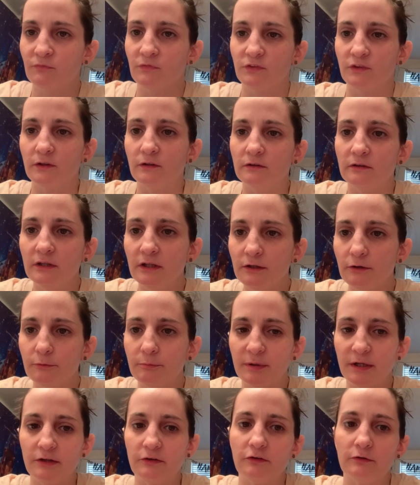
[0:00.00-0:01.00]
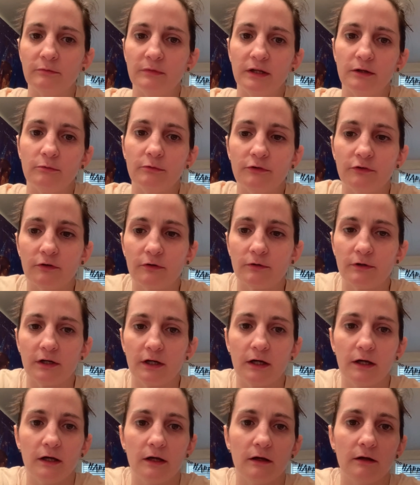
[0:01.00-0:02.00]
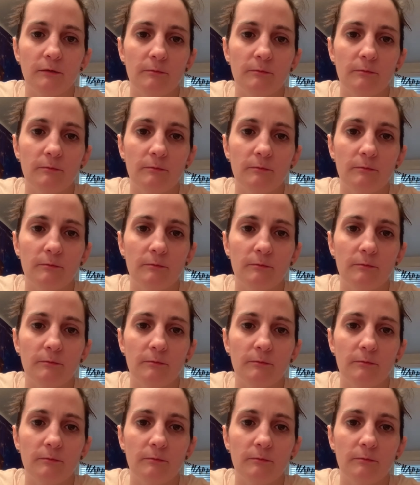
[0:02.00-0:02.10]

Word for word: The little piece of meat was okay.